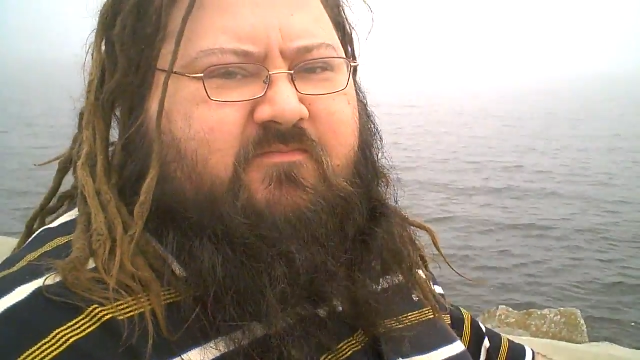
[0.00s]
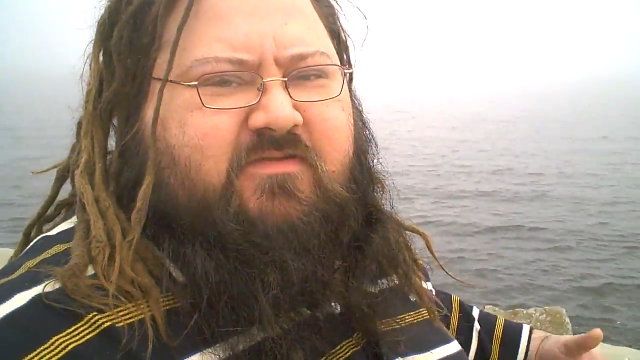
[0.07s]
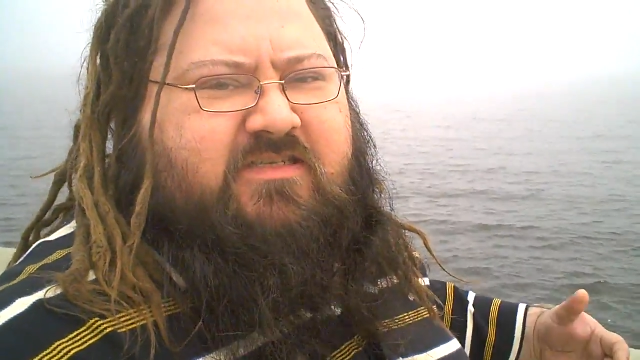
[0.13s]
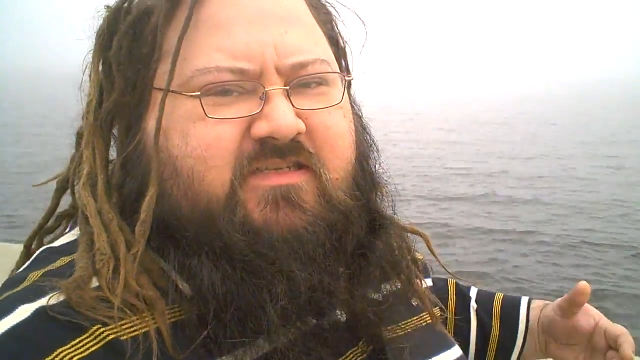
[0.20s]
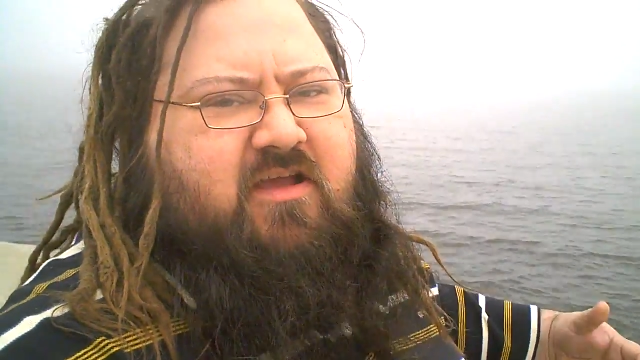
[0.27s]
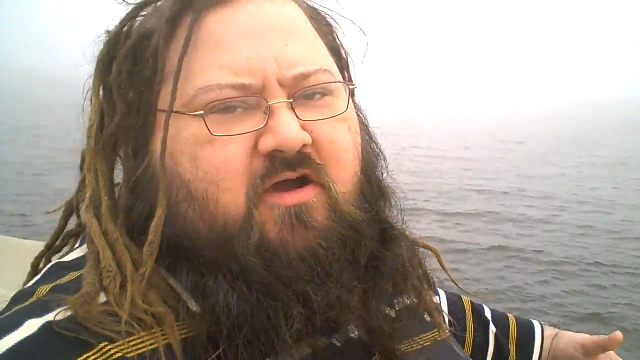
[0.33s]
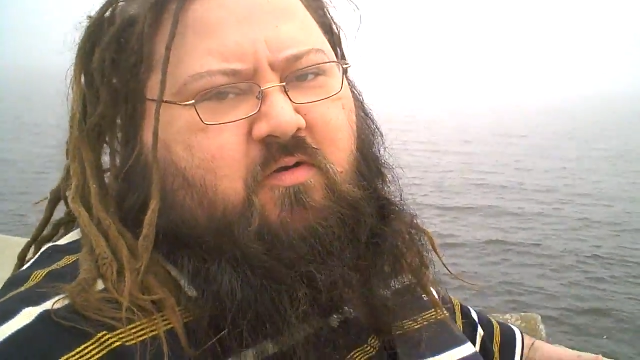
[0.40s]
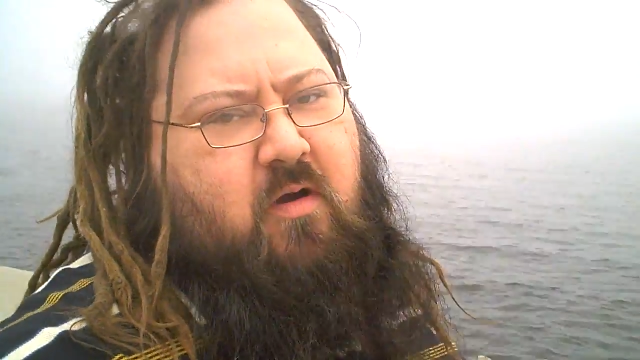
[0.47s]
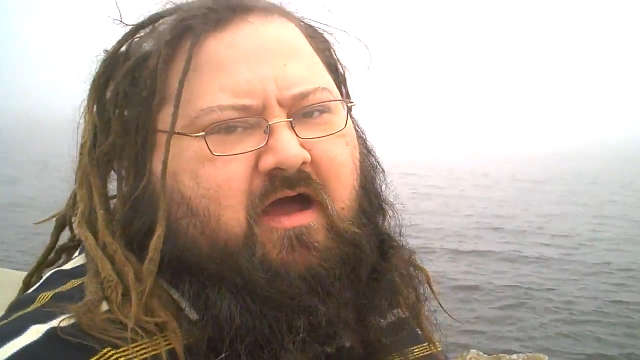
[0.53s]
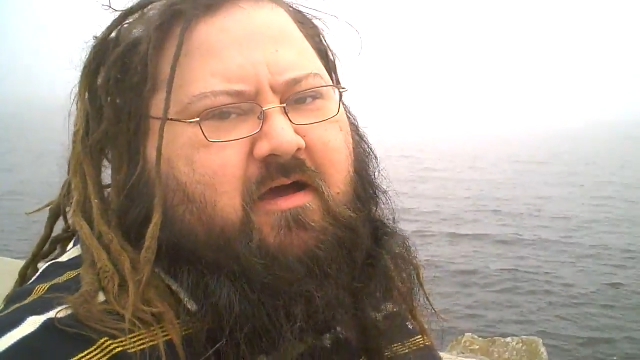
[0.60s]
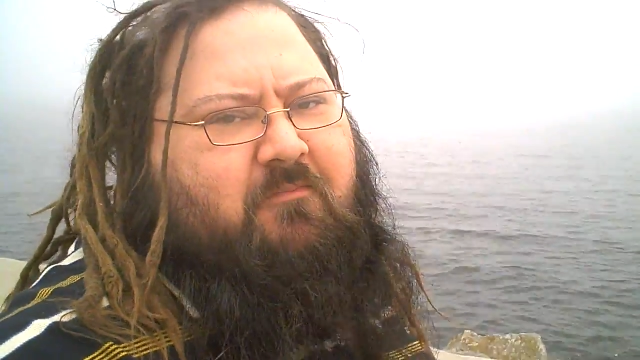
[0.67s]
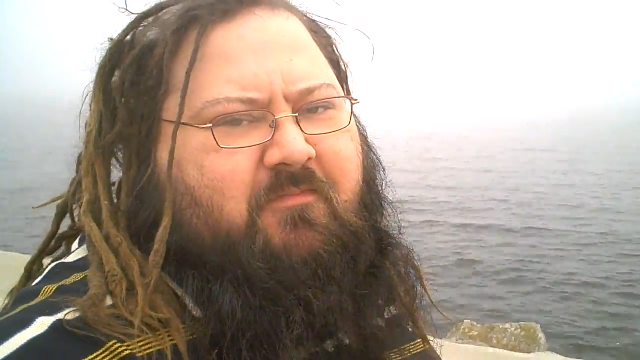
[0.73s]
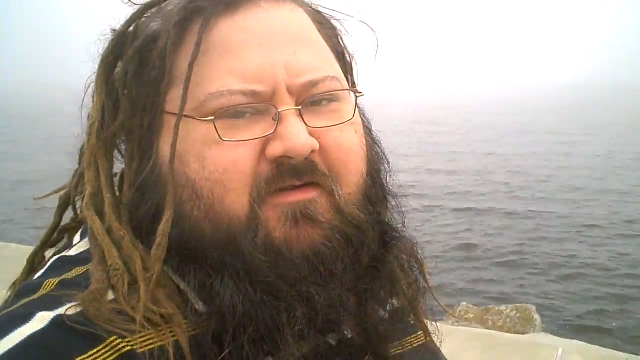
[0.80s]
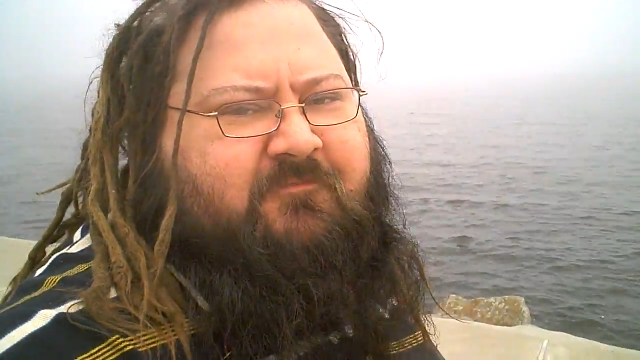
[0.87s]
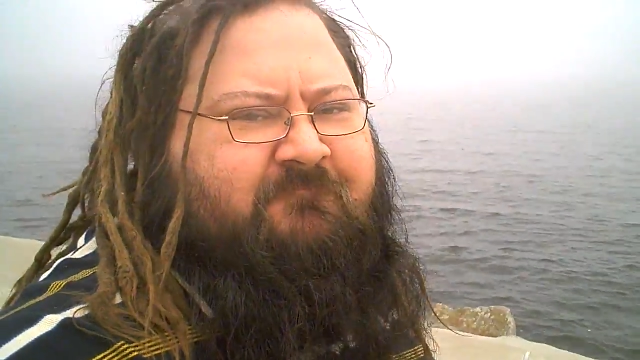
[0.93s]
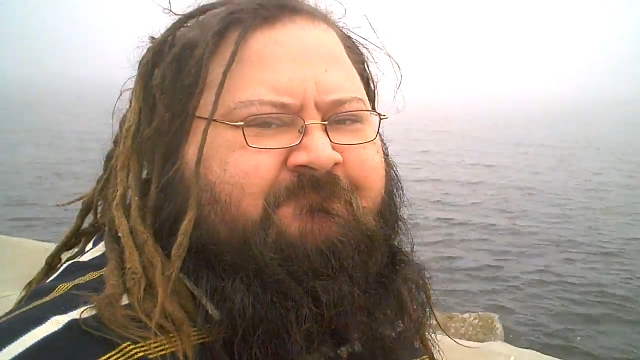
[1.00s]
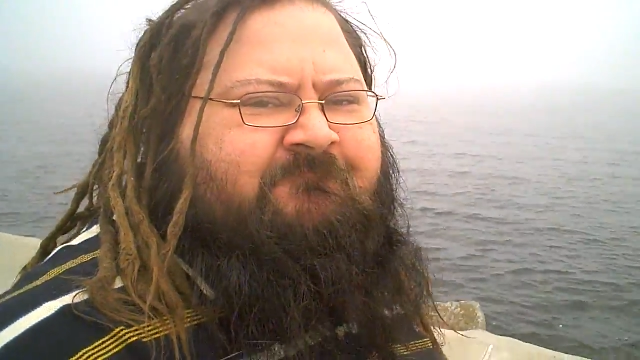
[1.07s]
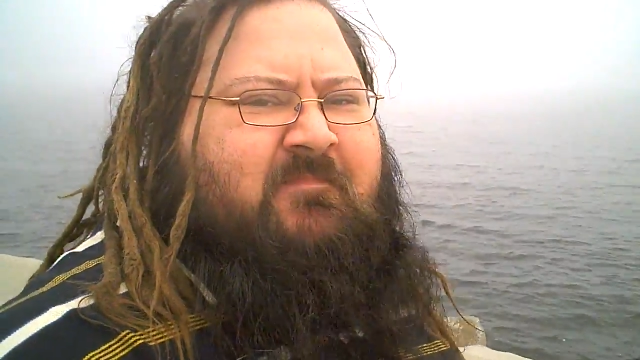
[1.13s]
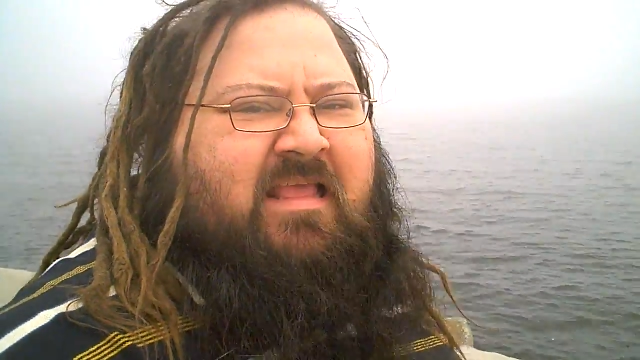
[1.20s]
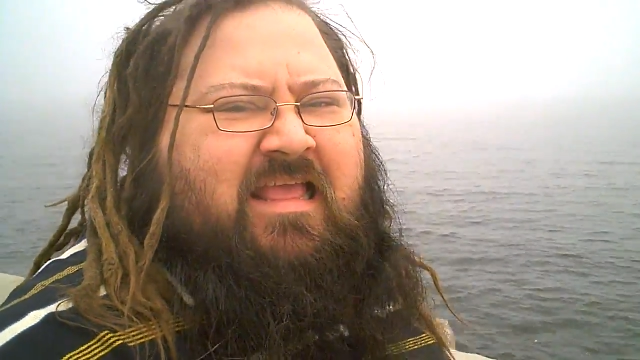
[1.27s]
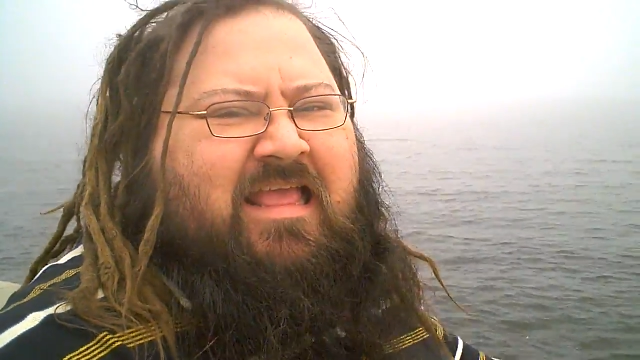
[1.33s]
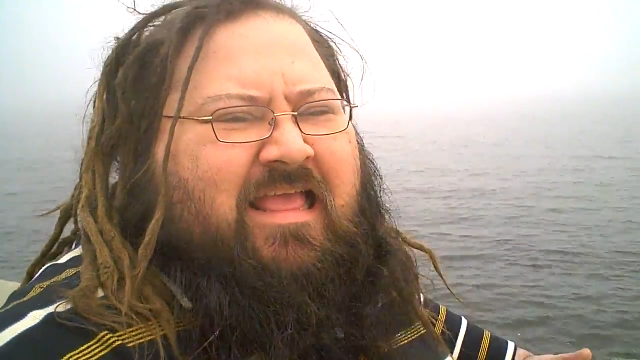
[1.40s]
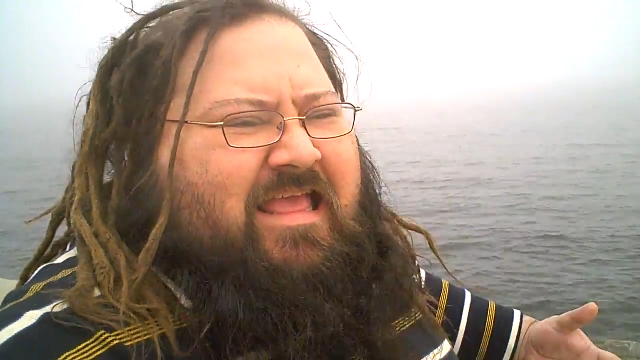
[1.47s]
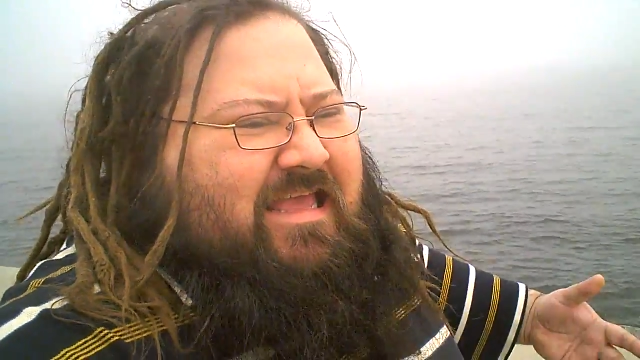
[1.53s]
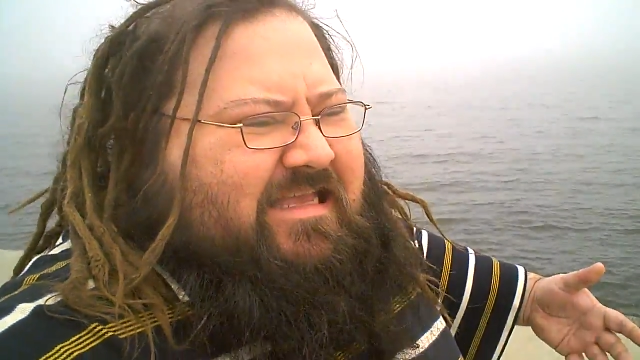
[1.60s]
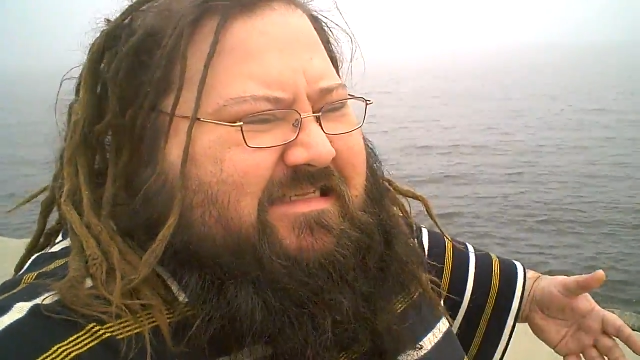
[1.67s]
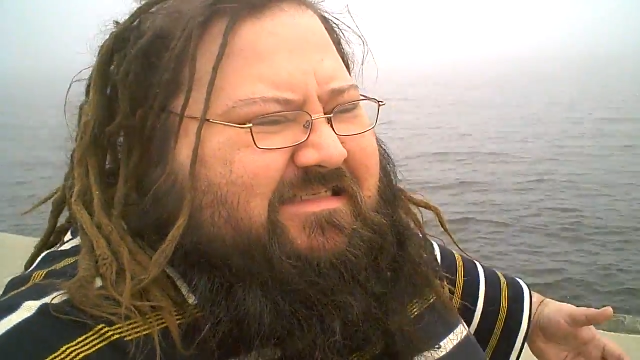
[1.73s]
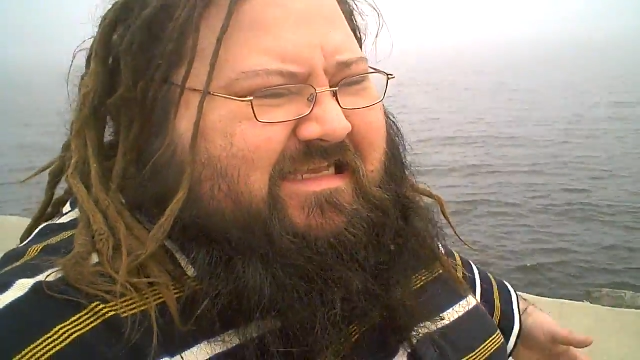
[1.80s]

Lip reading: So he